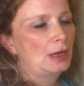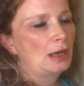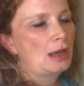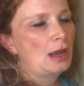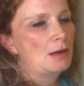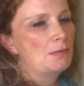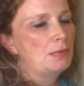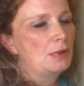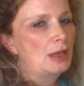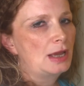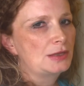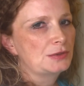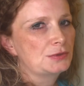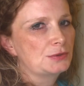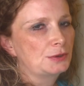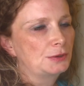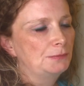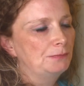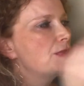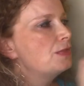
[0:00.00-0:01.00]
God
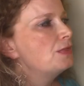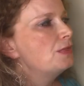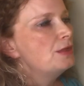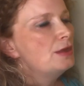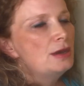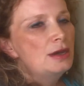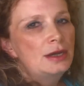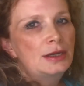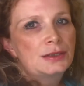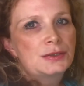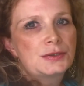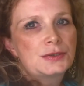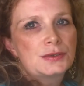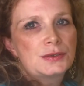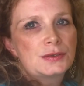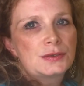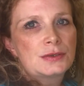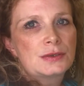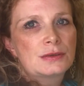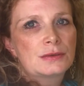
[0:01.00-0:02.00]
bless her.
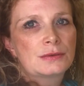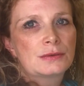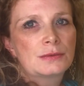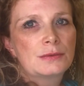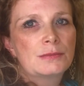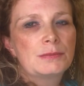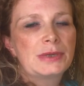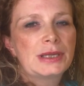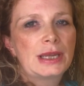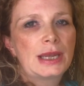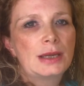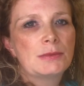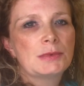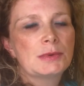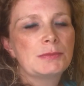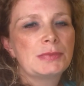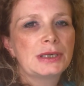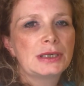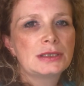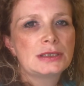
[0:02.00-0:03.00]
This became
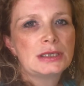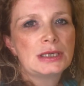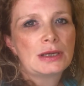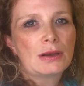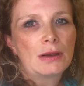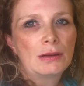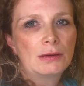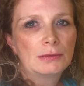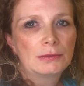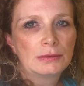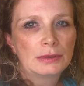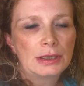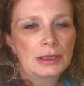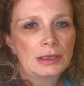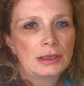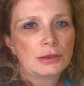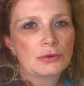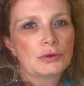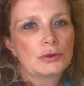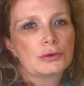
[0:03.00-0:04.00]
a big deal
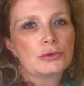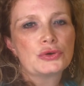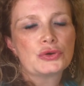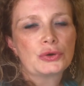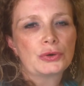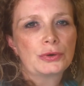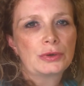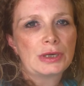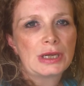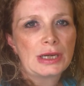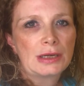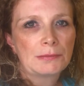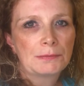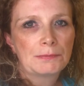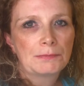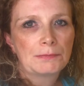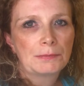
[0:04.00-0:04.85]
in her journey.